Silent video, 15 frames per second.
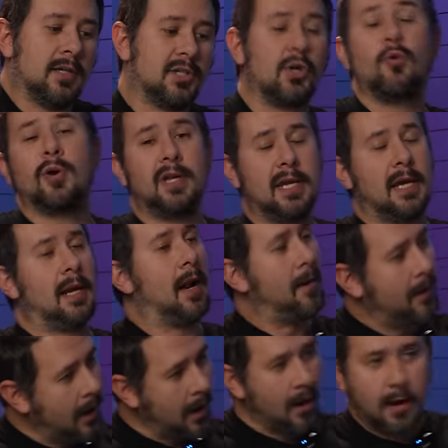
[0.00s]
So again,
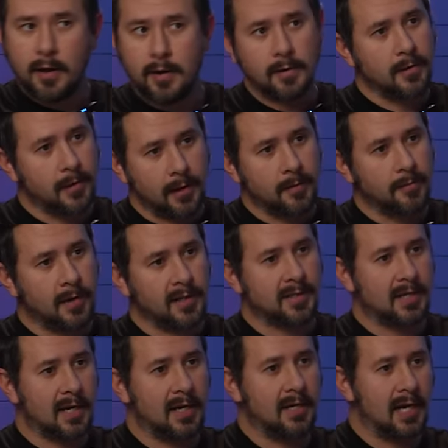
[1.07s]
I'm not
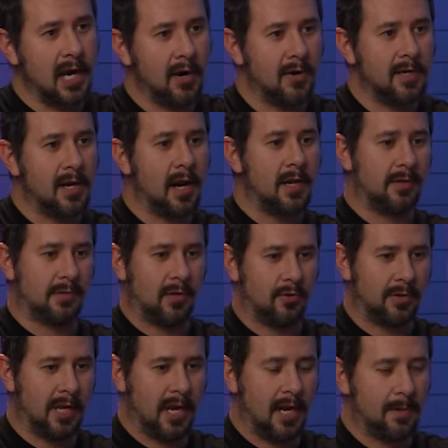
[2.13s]
saying Gary nothing,
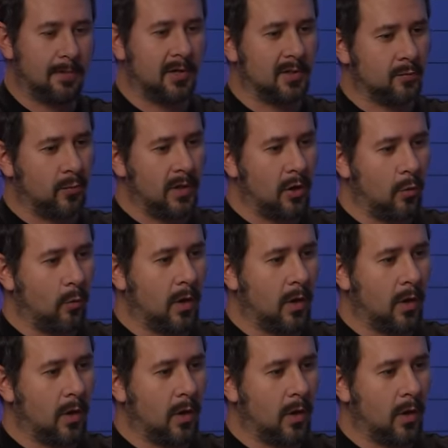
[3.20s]
okay? Because we don't